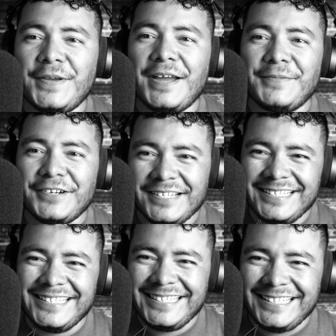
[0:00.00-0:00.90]
camera.
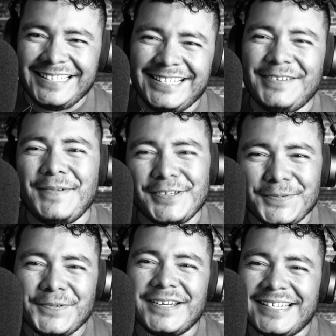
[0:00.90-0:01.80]
It makes
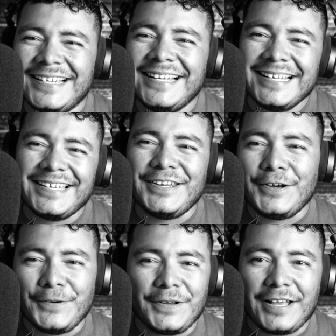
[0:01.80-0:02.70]
me want to, you
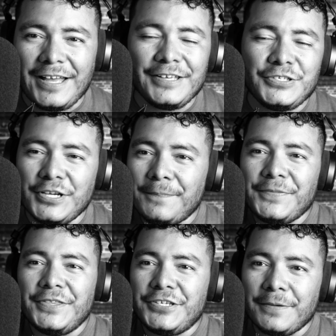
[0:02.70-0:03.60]
know, jump
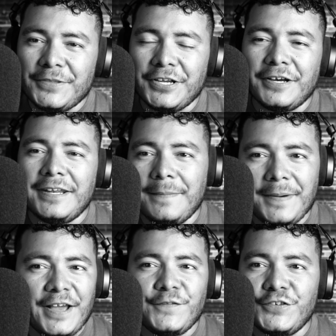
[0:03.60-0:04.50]
the gun and
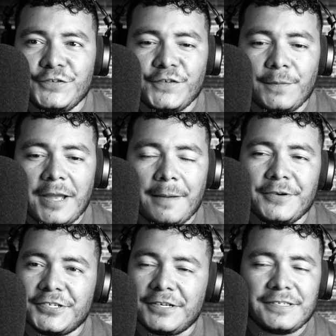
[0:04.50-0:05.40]
buy a Fujifilm
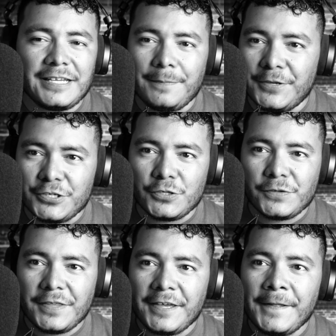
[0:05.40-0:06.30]
camera, start taking pictures
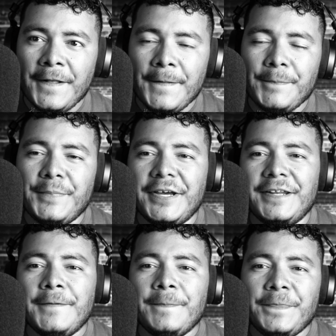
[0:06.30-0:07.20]
with it. But
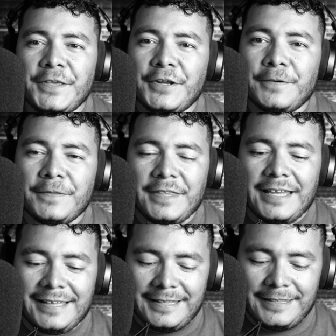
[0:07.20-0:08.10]
you know,
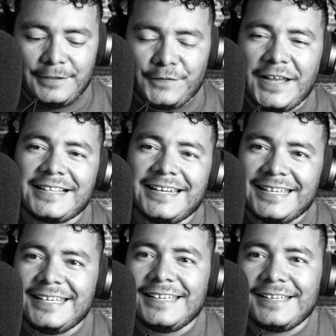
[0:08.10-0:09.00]
the fact that
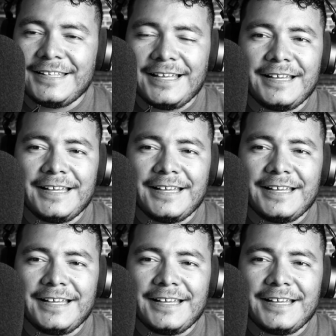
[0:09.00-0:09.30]
he